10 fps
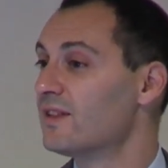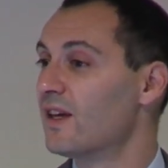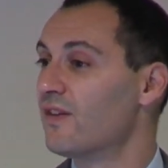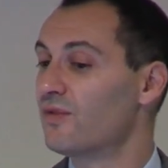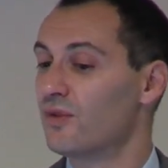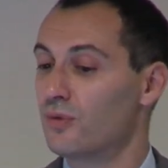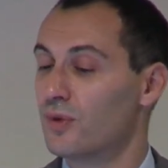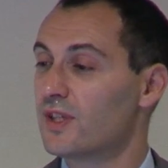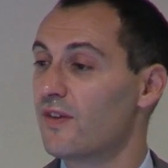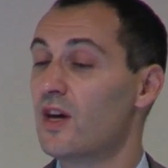diff, or
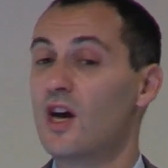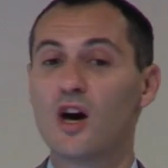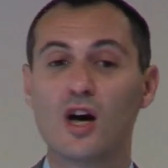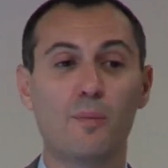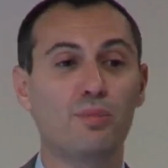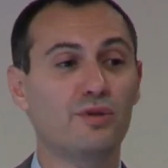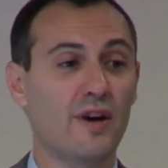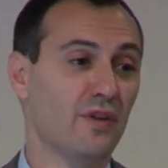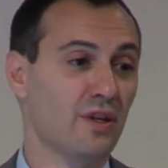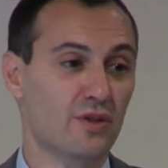whatever. The
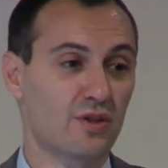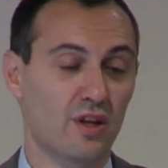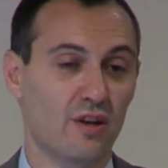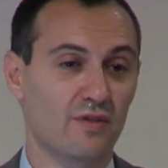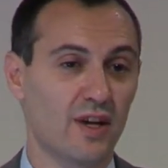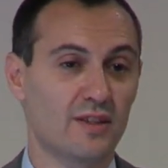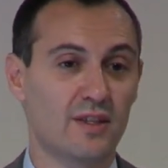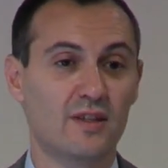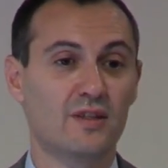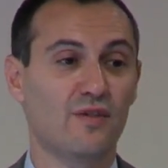prevalence survey
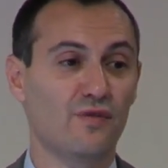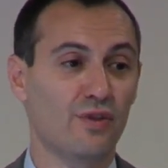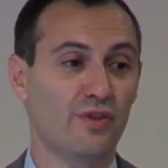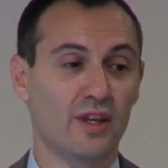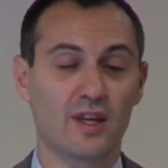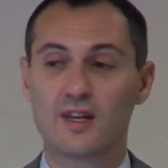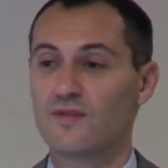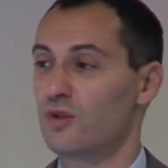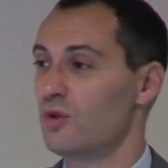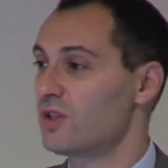does a different thing. It
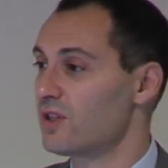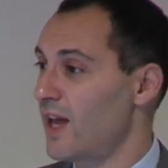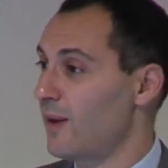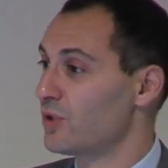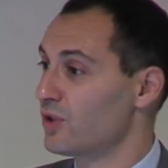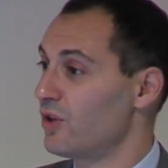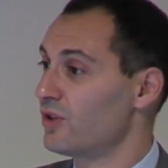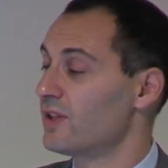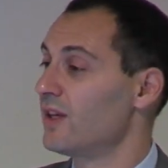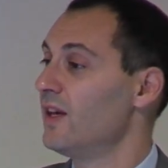gives you a
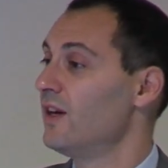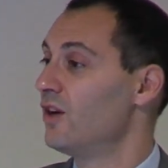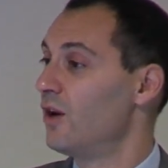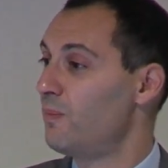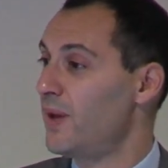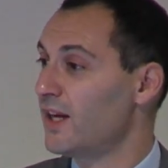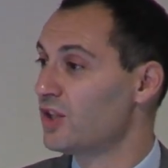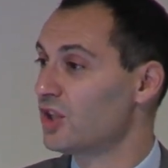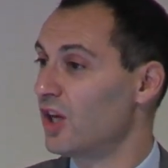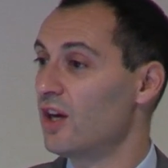snapshot or a
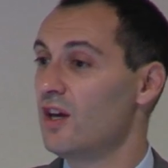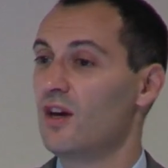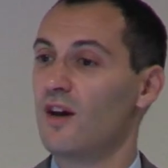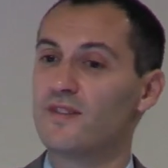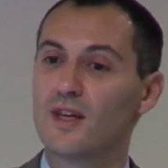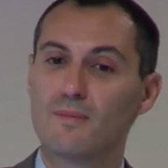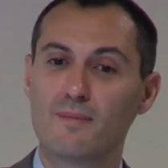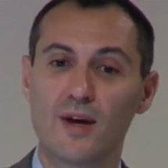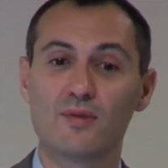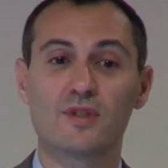picture of the
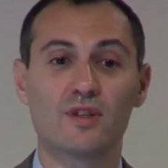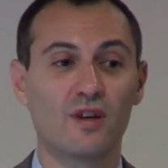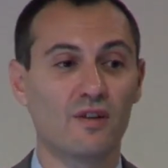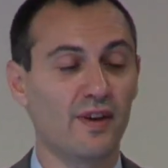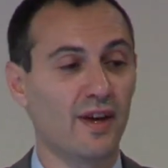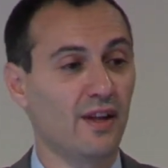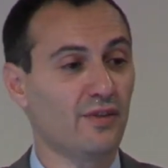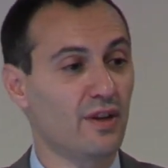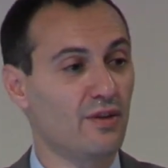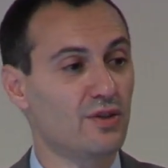amount of
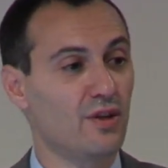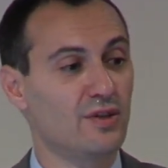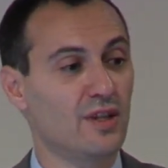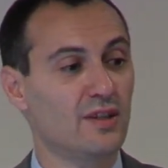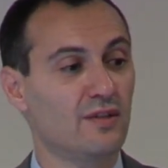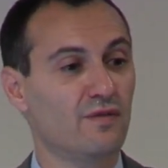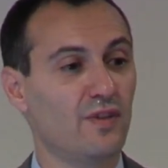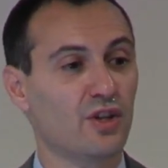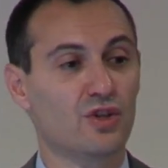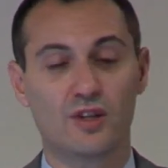healthcare-associated
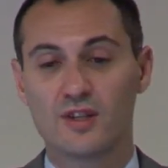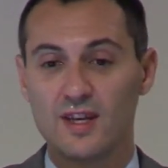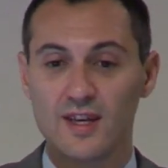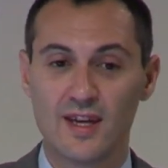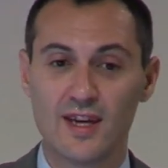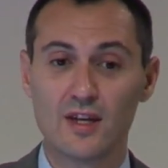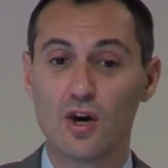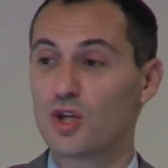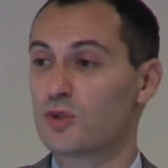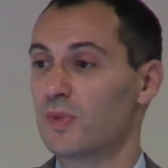infection in a
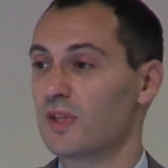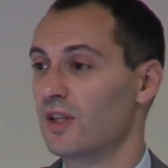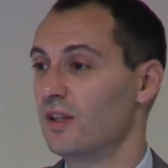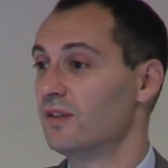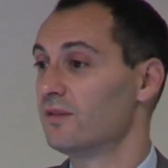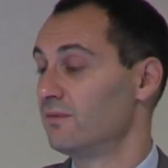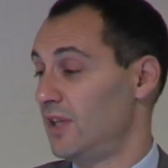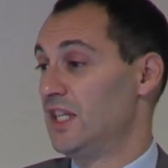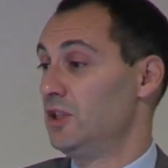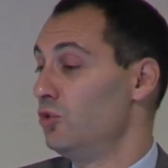hospital,
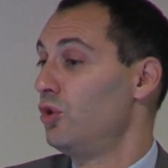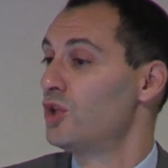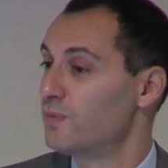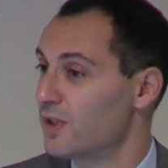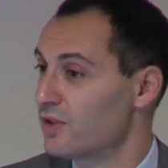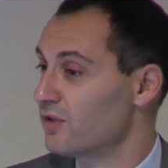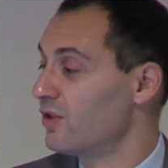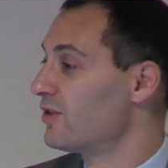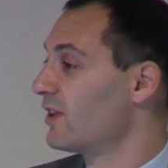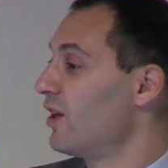and in all hospitals
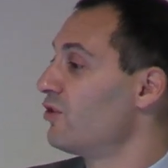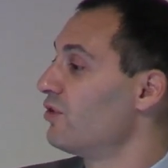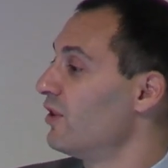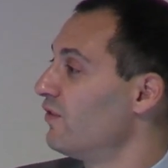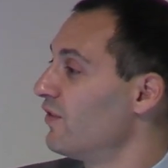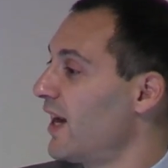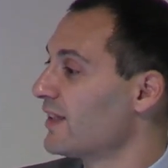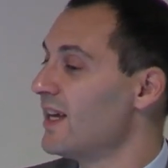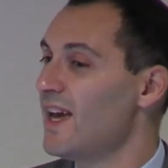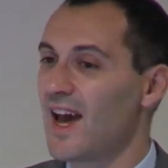across the country, in
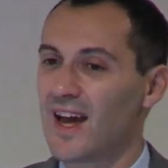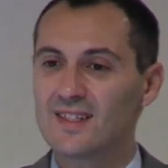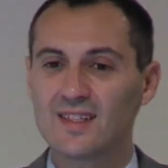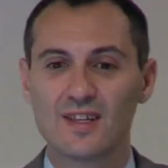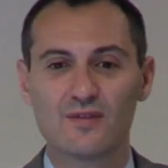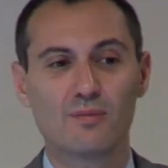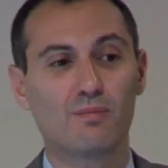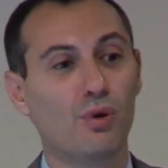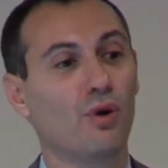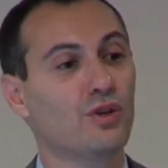fact, at a
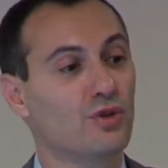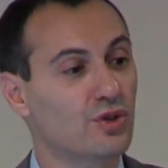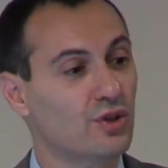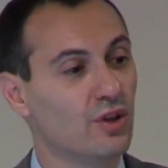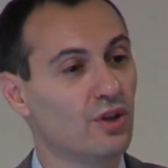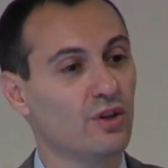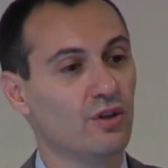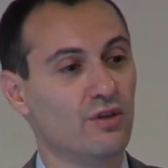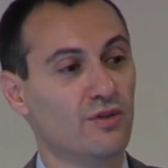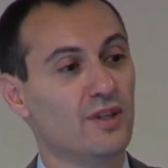given point,
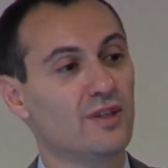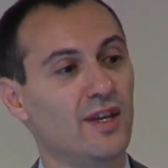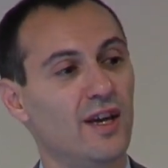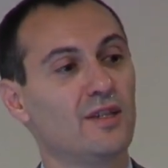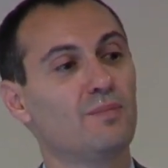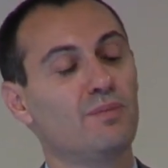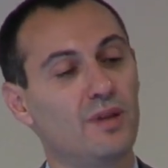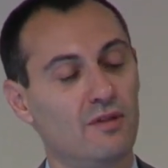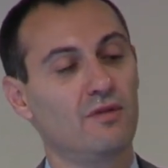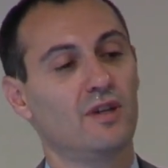or in this case,
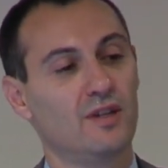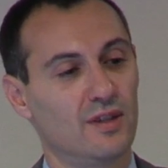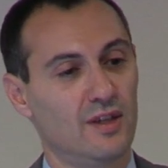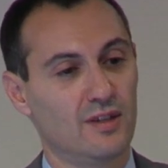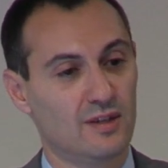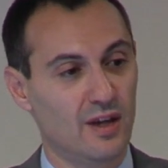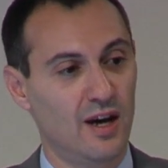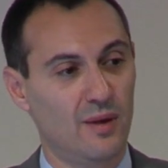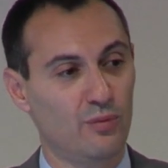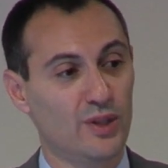period in
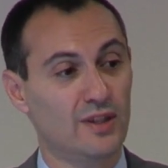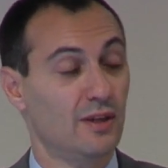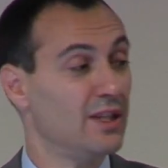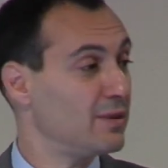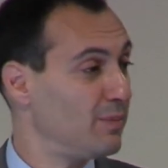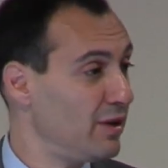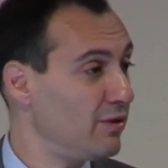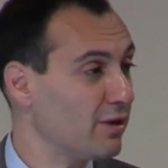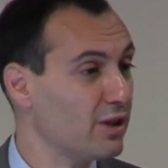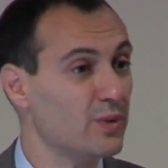time. It's a
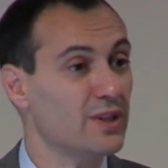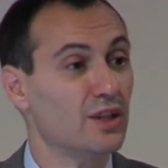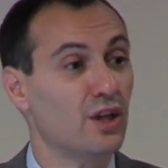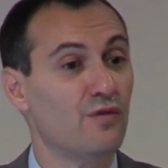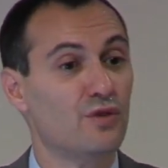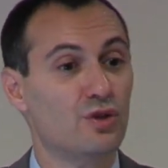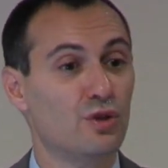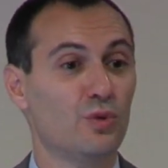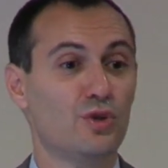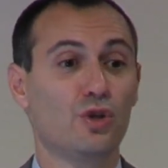period because we did it over a
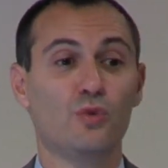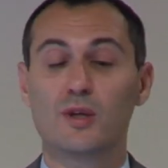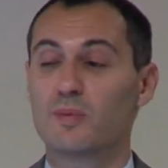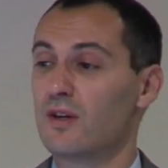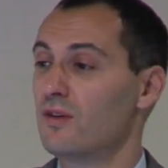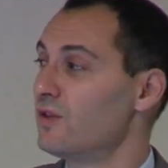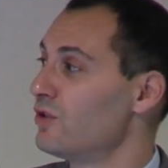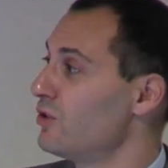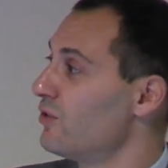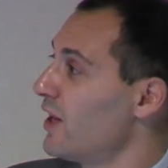two-week period in
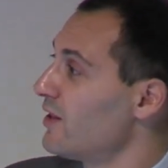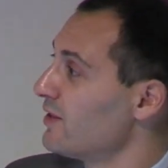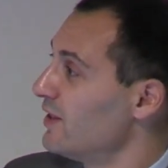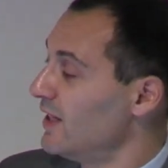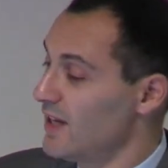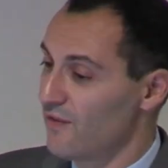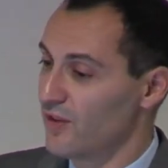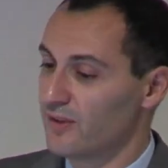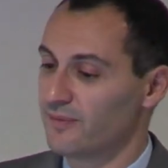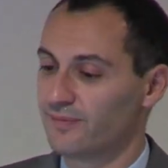
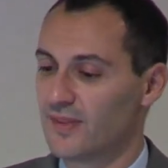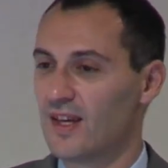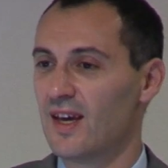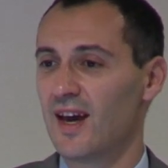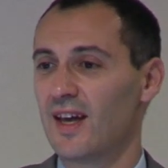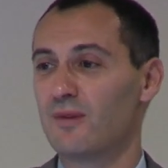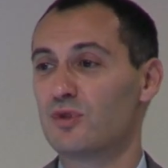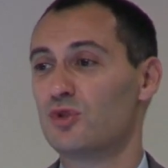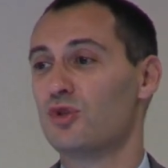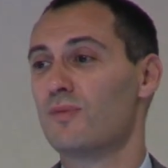2011. And I'm
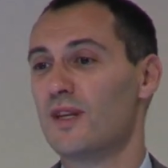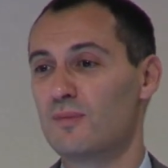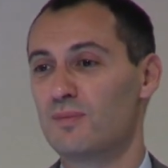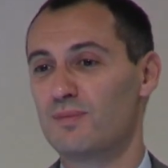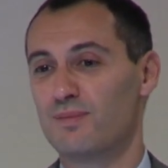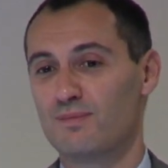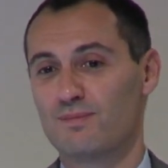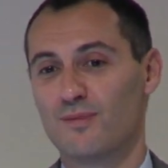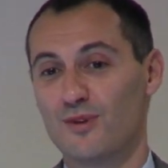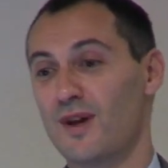sure
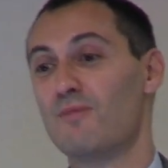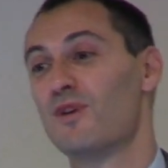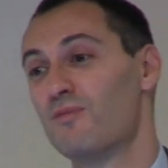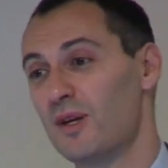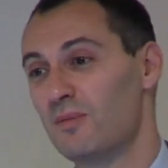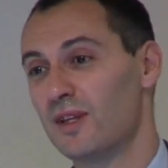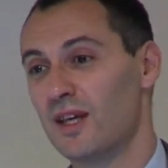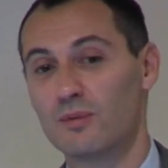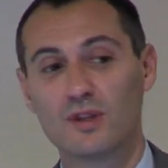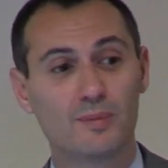a number of people
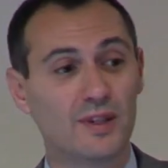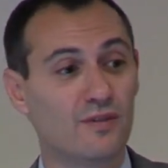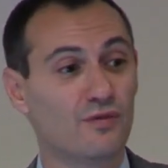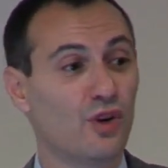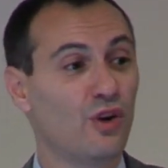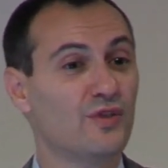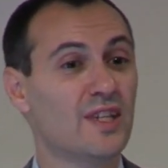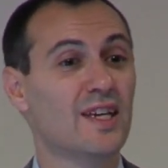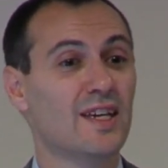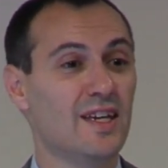here will have been
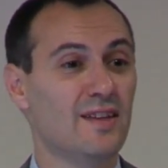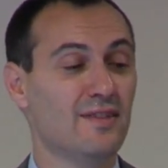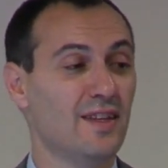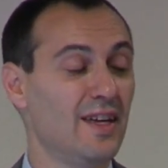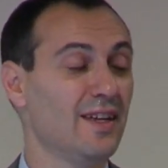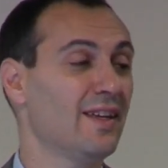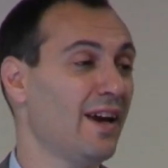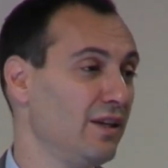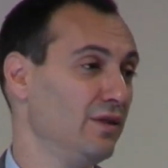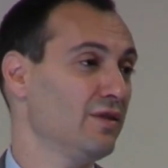involved in the,
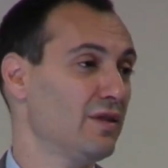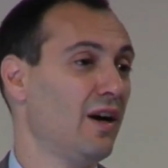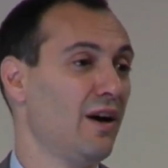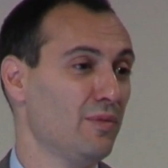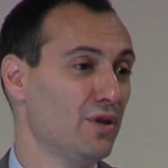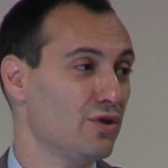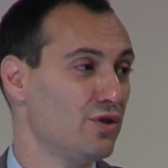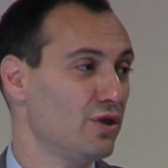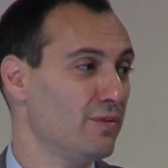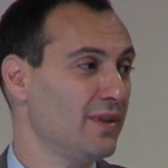again,
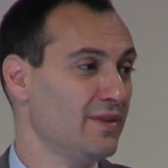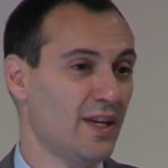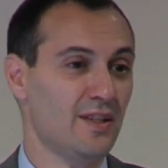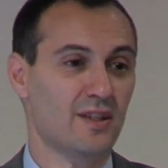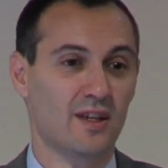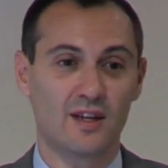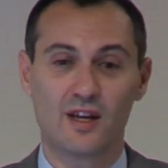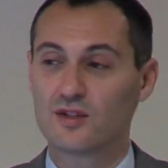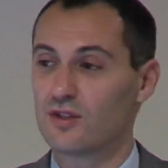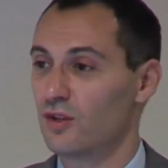time-consuming data
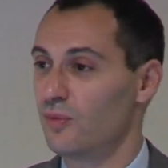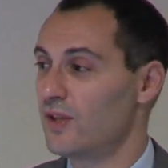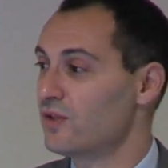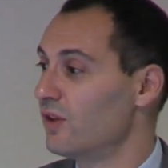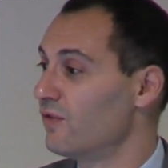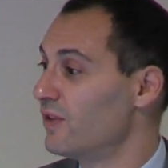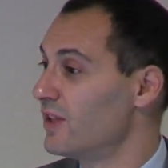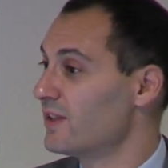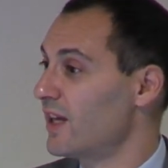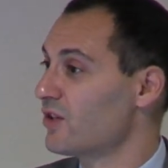collection that went on for
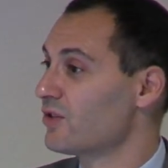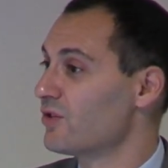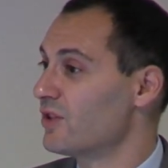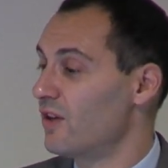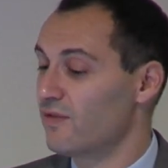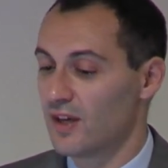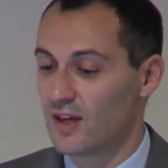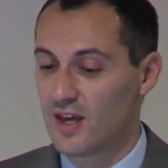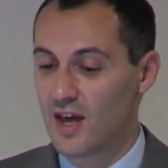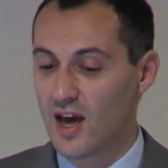this national
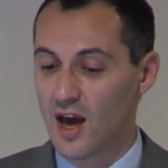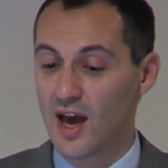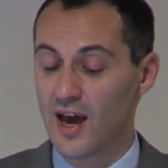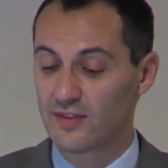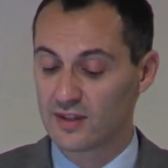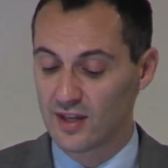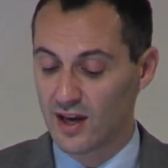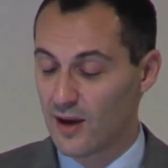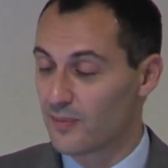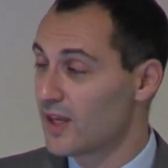survey at the
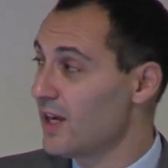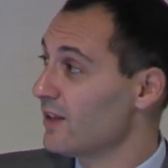time.